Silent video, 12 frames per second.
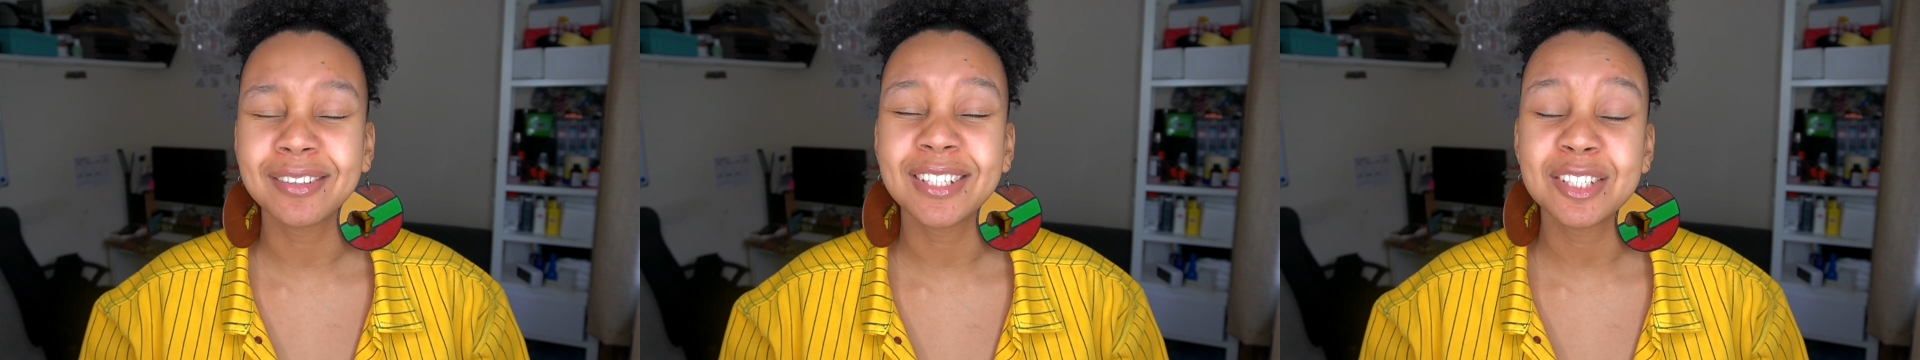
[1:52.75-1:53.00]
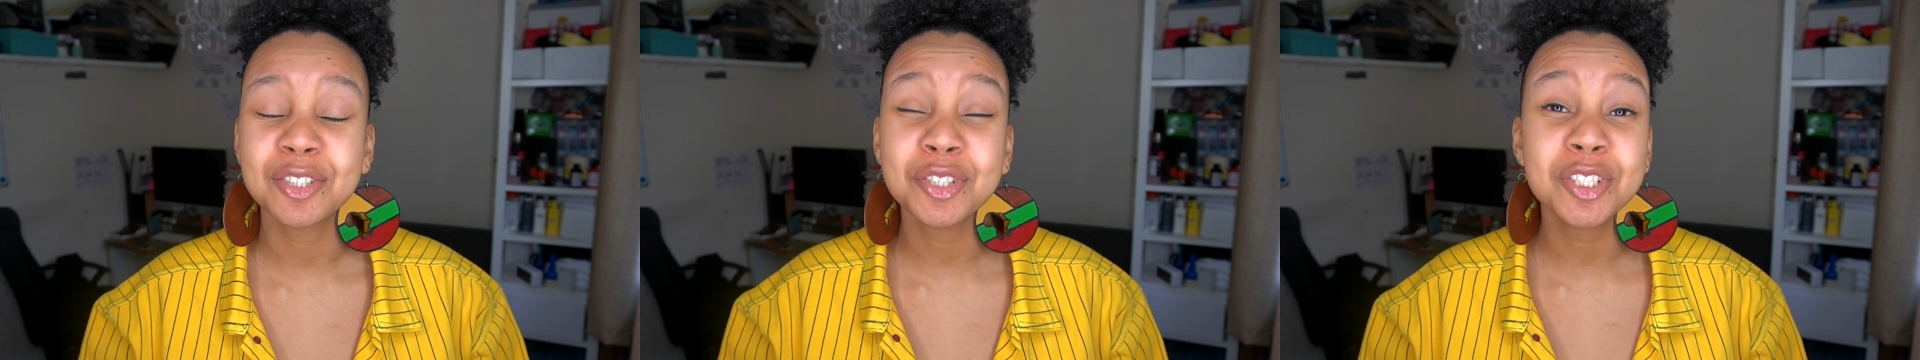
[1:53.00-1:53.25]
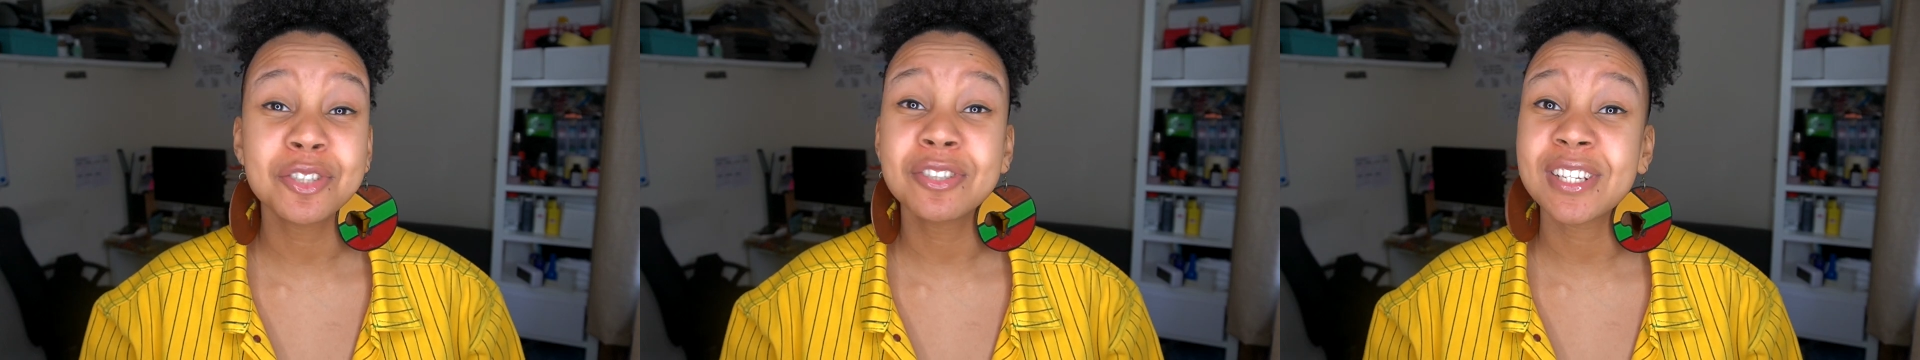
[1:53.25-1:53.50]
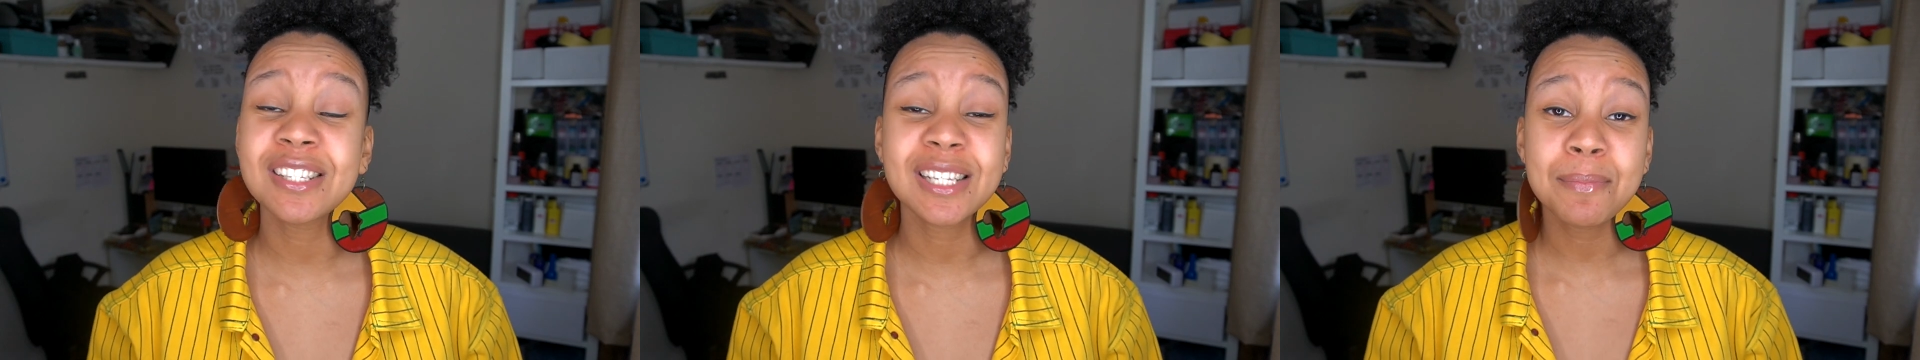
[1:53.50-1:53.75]
on these shoes because
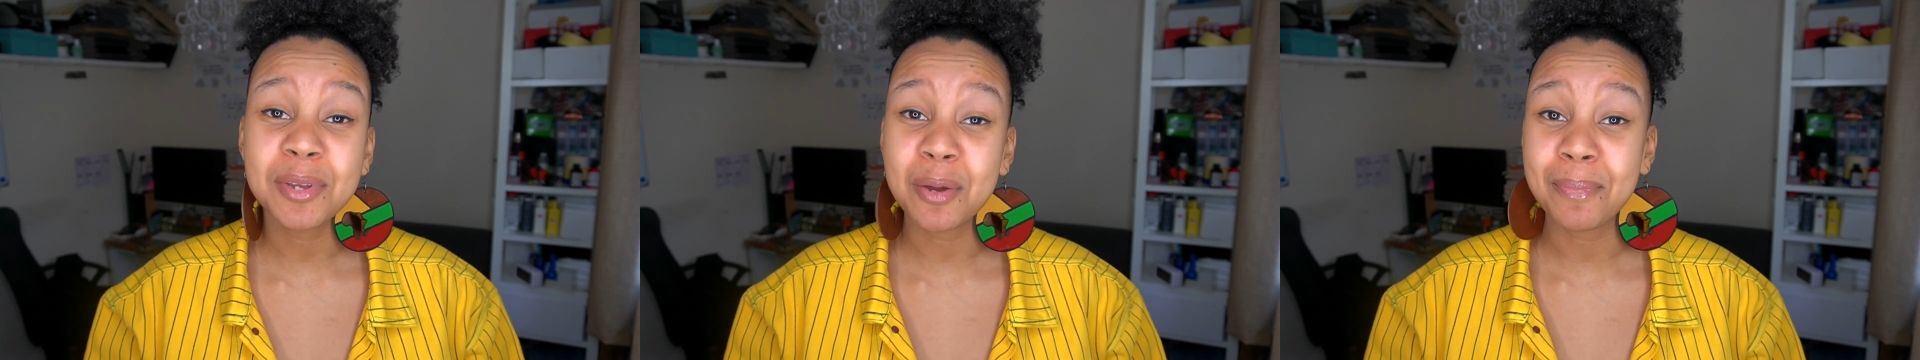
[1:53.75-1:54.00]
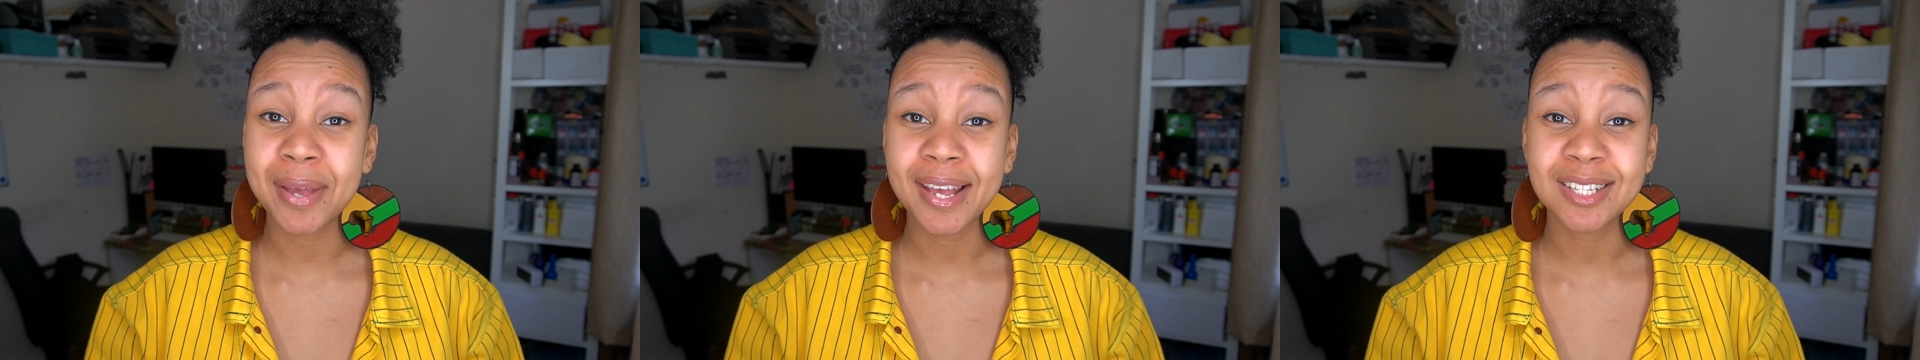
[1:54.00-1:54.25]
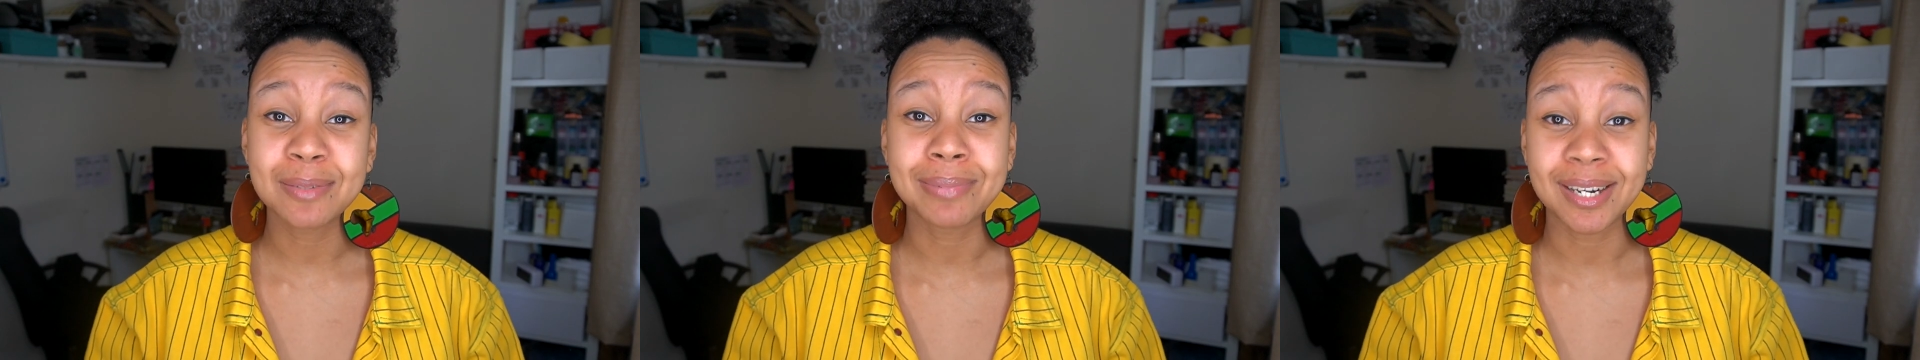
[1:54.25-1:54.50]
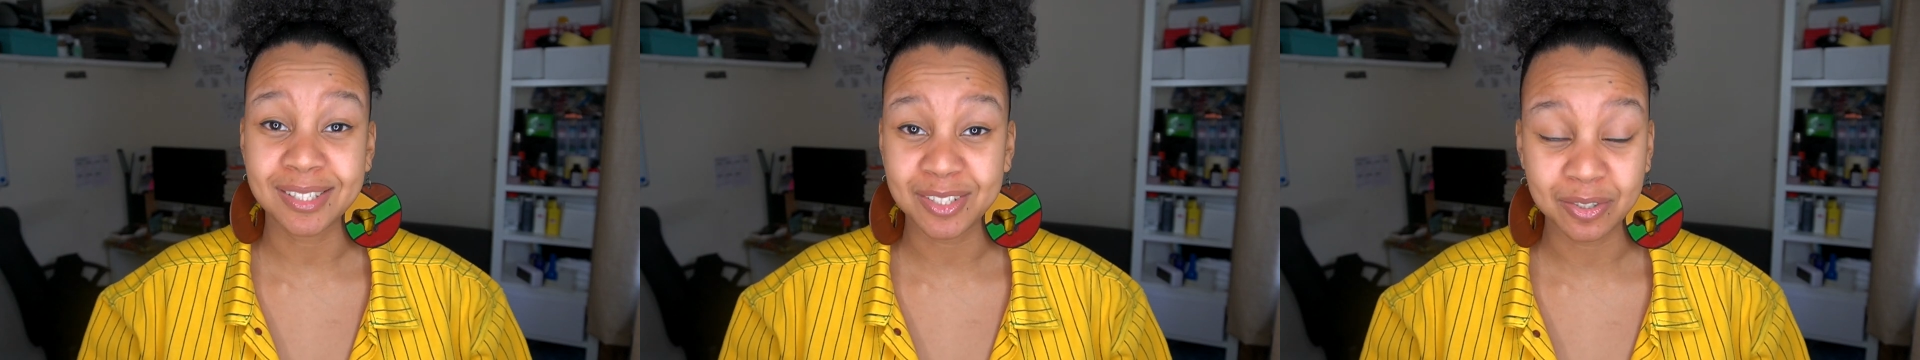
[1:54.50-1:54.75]
they sent me a pair to
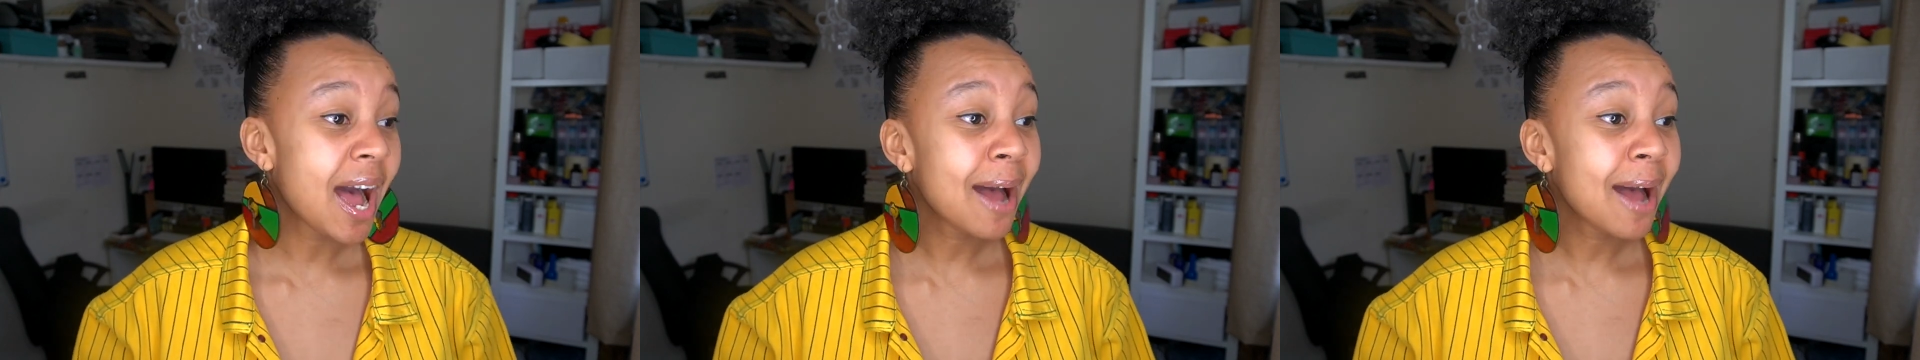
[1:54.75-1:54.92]
practice on.